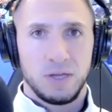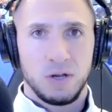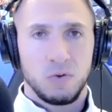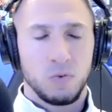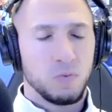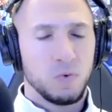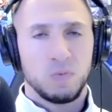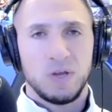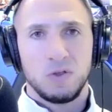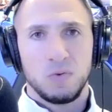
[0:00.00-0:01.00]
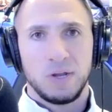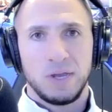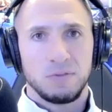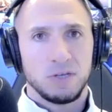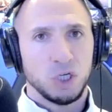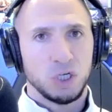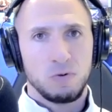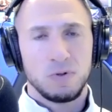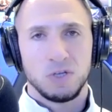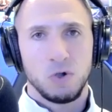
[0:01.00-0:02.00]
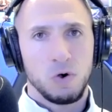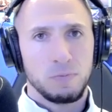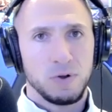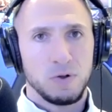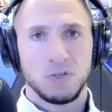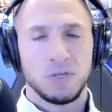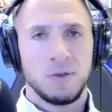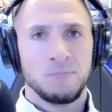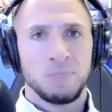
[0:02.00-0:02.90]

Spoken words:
What are we doing here? The show is almost